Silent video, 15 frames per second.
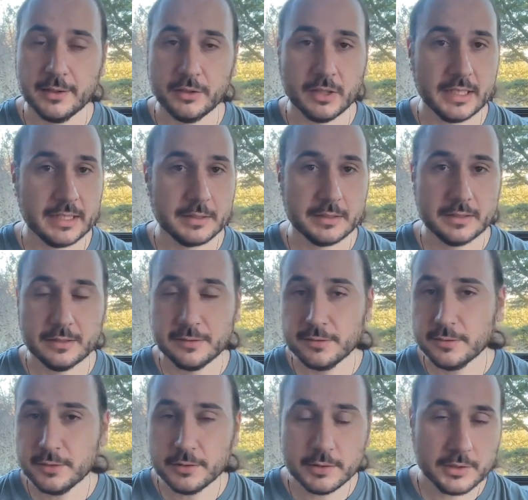You get
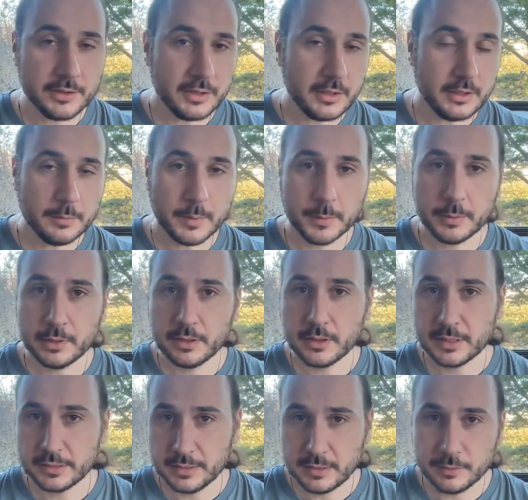30, maybe
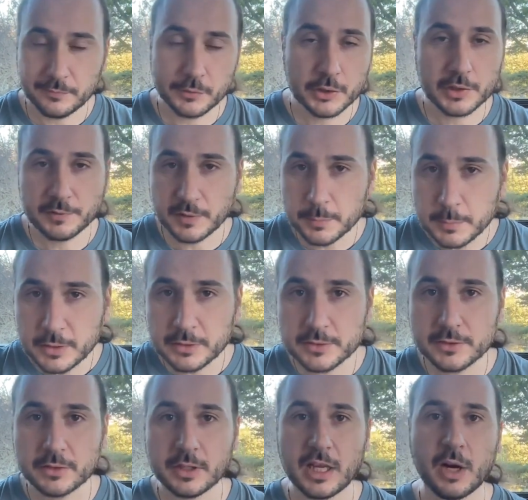ideally 45
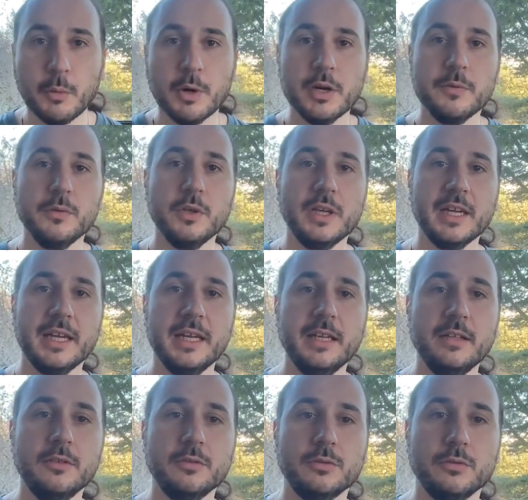minutes or an hour if you
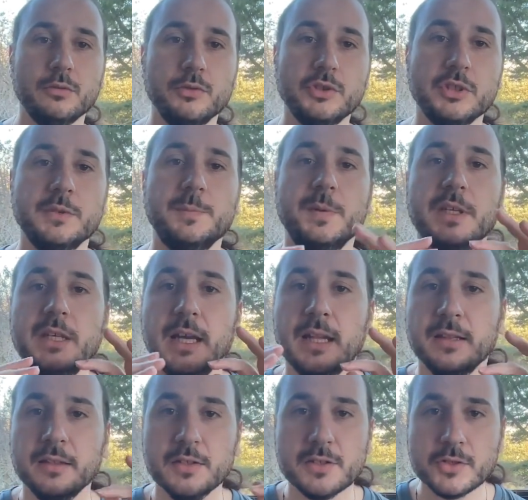can, to just be
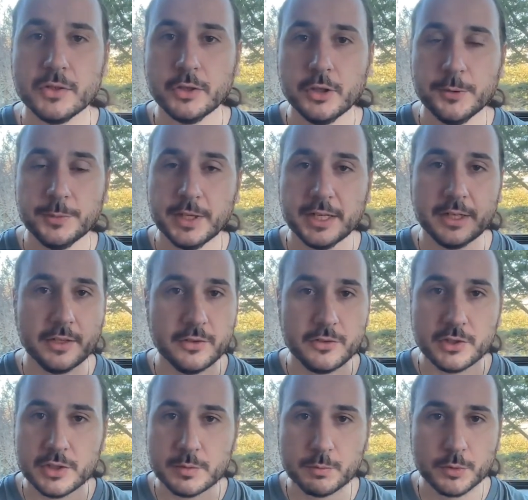undisturbed and
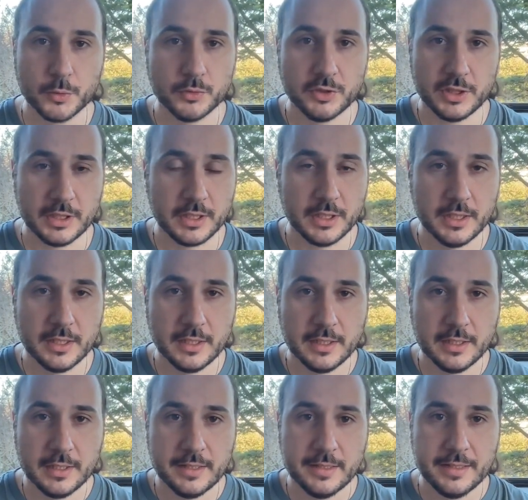just brew tea.
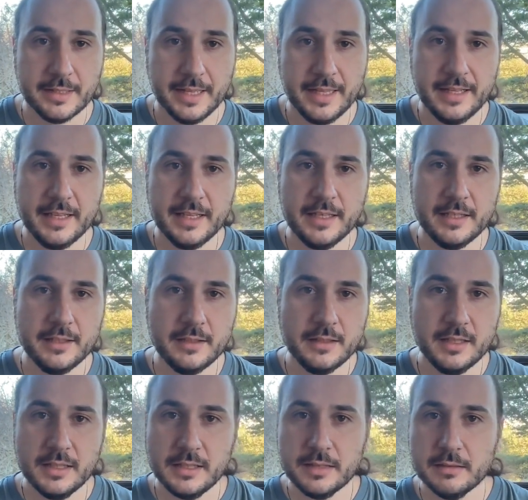And
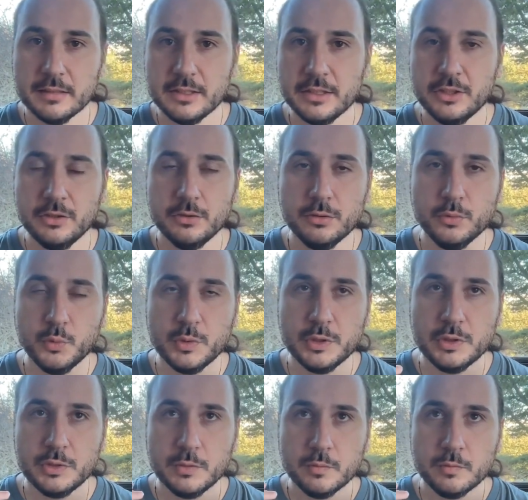then you
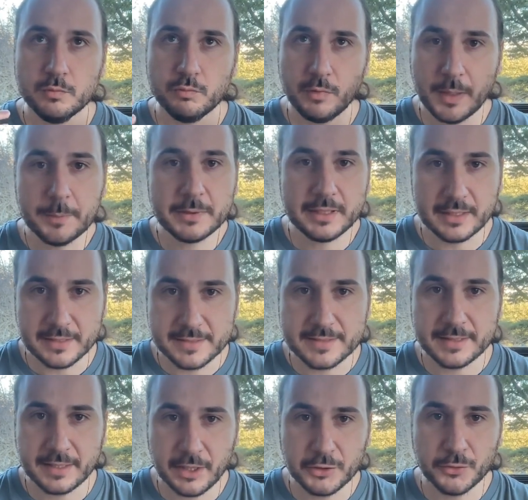will rapidly
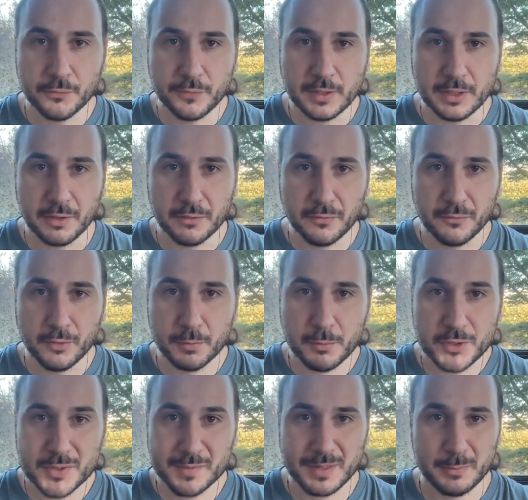see how you feel. For
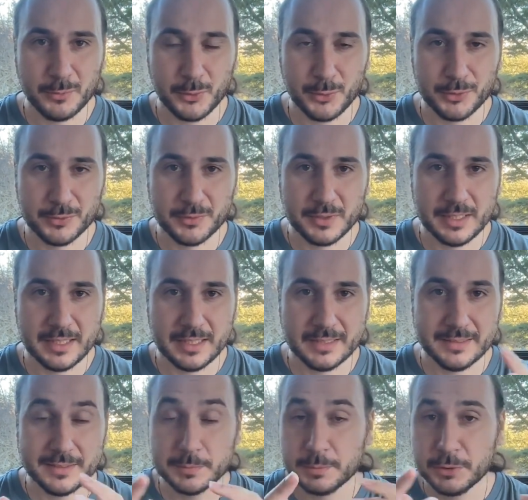most people,
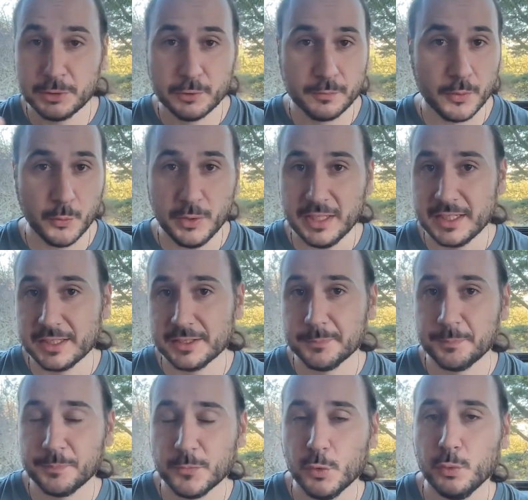this period of a week
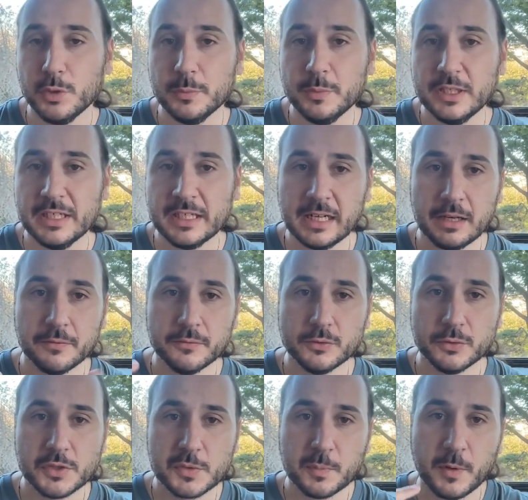will be enough
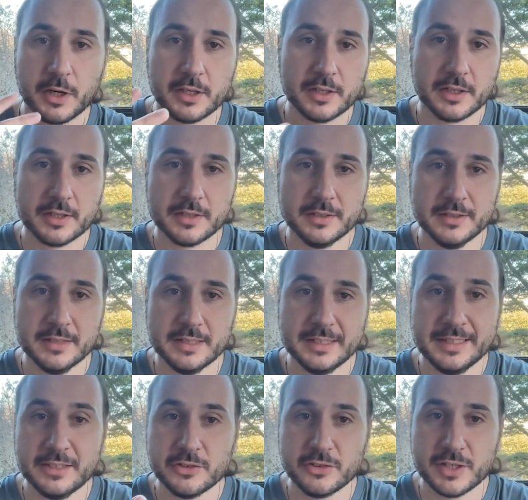to spark
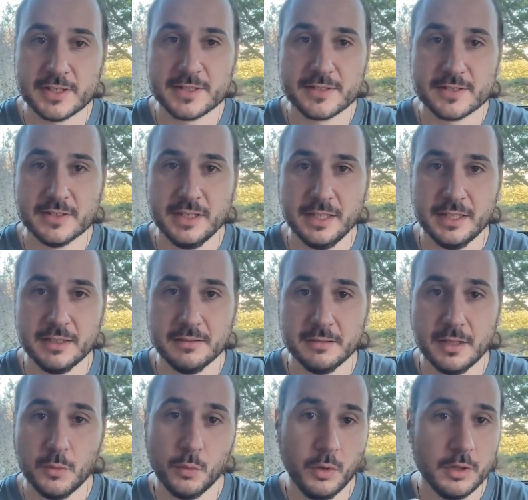an interest
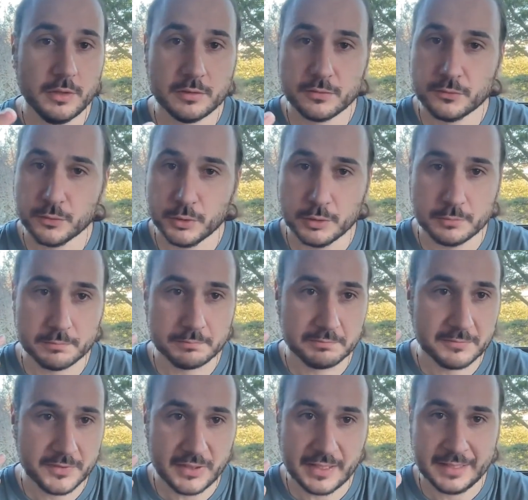in a wonderful
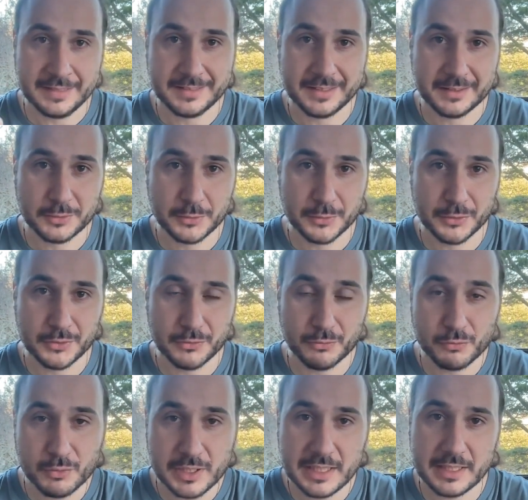thing that could
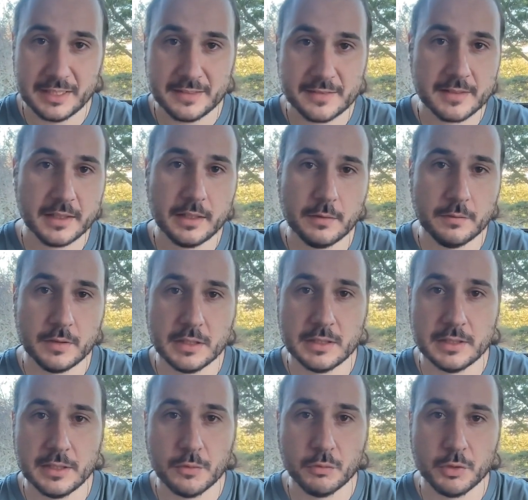really
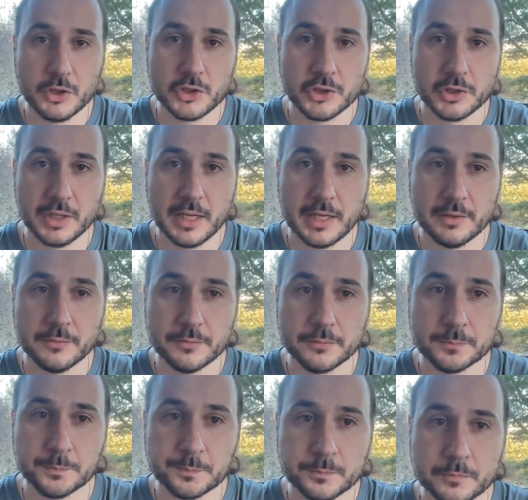significantly enrich your life.
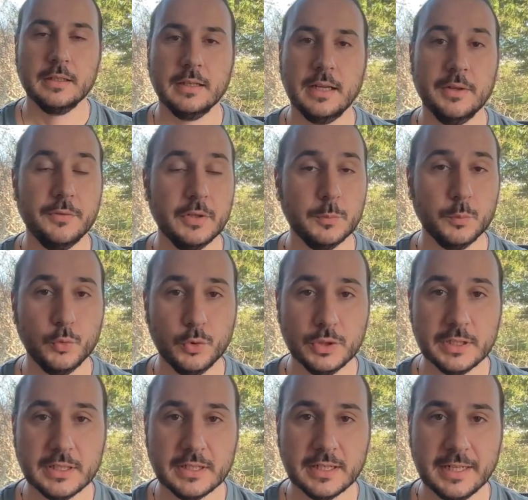I think
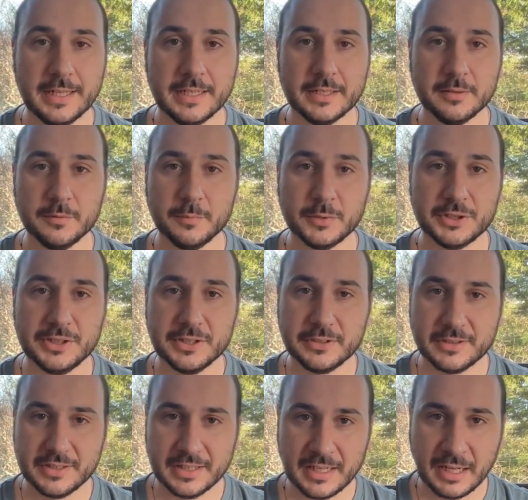pu'er, and
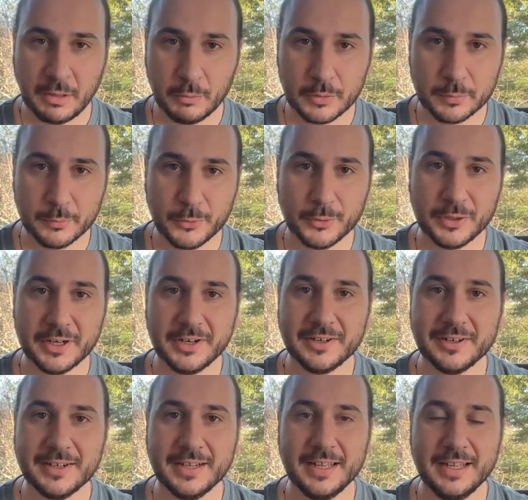particularly our
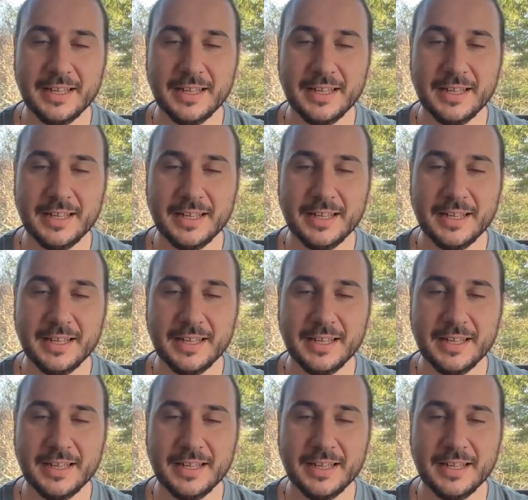pu'er,